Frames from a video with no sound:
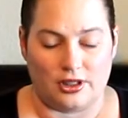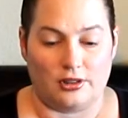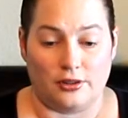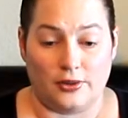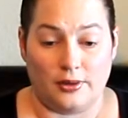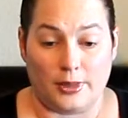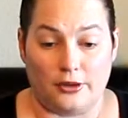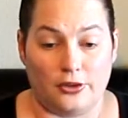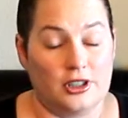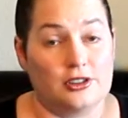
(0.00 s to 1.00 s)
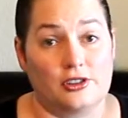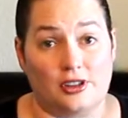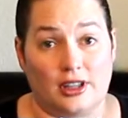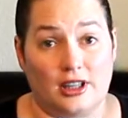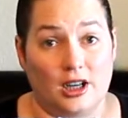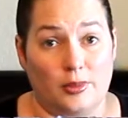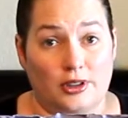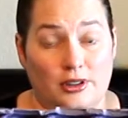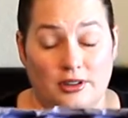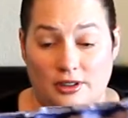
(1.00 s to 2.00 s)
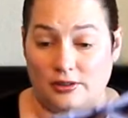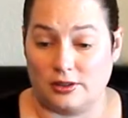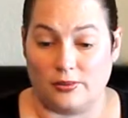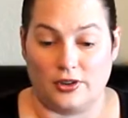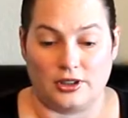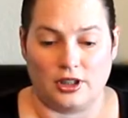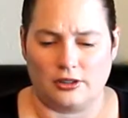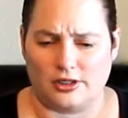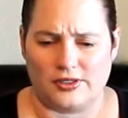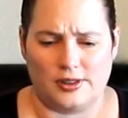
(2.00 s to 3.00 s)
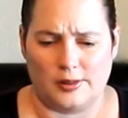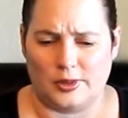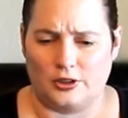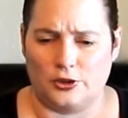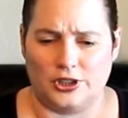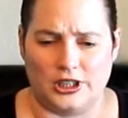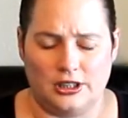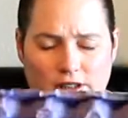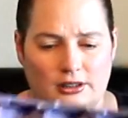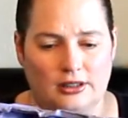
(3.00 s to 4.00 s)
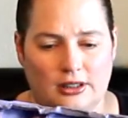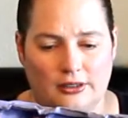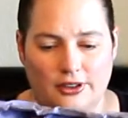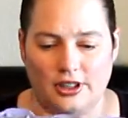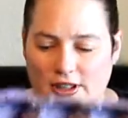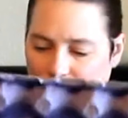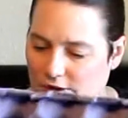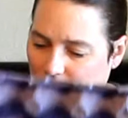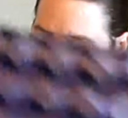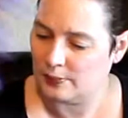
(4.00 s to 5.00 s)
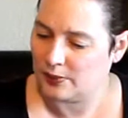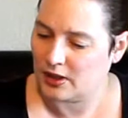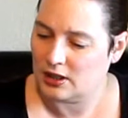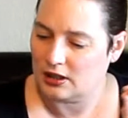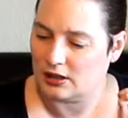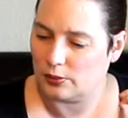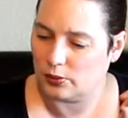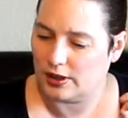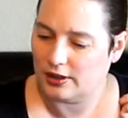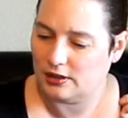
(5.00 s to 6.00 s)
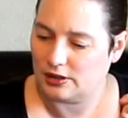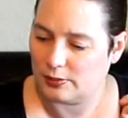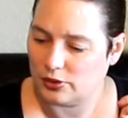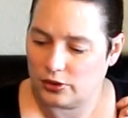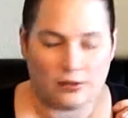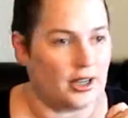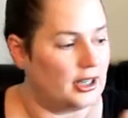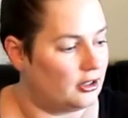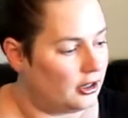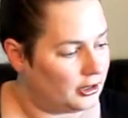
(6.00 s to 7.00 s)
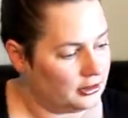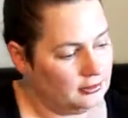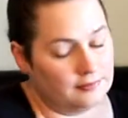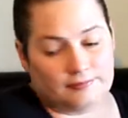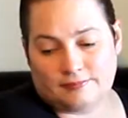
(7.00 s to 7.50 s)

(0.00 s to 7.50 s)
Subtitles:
And the fun about this is that they come in some fun colors. I've seen them in green and everything. So number one, some sort of egg carton.